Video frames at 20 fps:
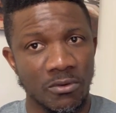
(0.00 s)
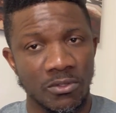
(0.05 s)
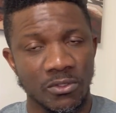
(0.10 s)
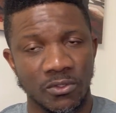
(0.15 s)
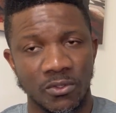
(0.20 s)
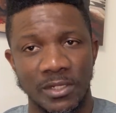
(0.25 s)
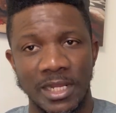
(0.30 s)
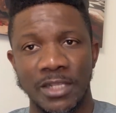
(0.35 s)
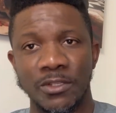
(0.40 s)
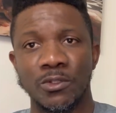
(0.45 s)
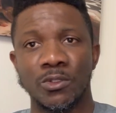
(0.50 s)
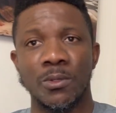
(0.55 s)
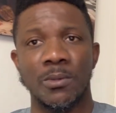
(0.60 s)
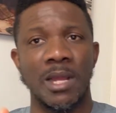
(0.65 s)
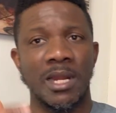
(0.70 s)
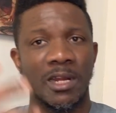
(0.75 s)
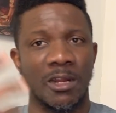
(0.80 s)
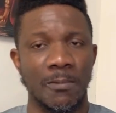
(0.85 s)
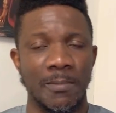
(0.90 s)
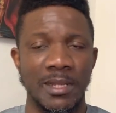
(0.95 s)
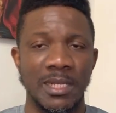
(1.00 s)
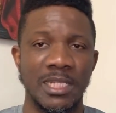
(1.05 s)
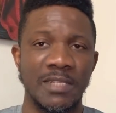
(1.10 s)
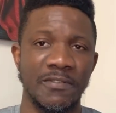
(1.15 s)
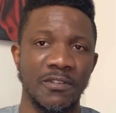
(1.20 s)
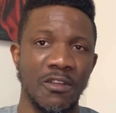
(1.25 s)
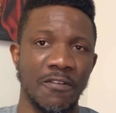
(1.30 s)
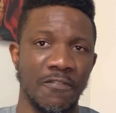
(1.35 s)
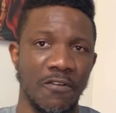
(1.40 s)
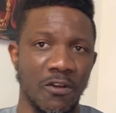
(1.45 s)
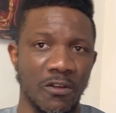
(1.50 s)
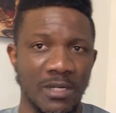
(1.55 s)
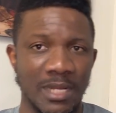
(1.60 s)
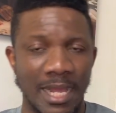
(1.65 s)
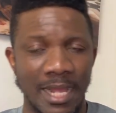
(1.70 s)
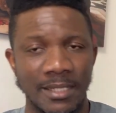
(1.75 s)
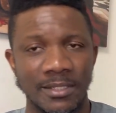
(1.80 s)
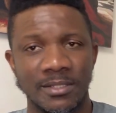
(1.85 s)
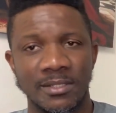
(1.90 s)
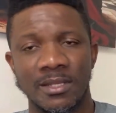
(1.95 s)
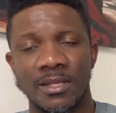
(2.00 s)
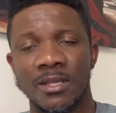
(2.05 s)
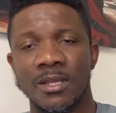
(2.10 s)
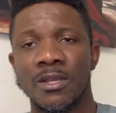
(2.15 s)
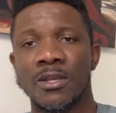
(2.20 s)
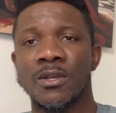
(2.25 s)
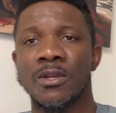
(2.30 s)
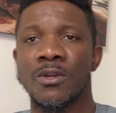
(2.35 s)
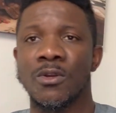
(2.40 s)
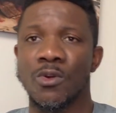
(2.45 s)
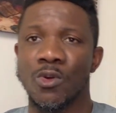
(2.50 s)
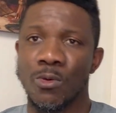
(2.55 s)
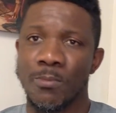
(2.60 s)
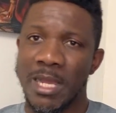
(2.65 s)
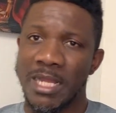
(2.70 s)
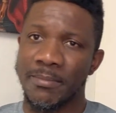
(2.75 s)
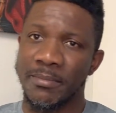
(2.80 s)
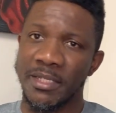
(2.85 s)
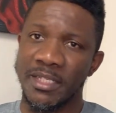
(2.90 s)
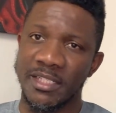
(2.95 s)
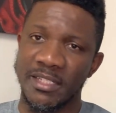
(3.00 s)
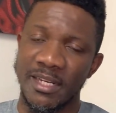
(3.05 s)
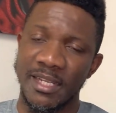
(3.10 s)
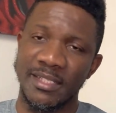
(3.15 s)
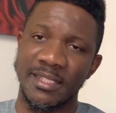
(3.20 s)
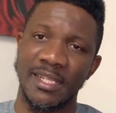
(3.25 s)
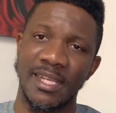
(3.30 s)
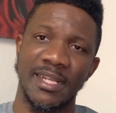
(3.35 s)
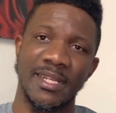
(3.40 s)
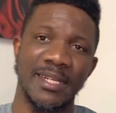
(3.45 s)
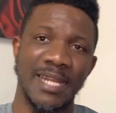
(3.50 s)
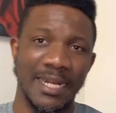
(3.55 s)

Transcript: so that you too can recommend this video for others who might be interested.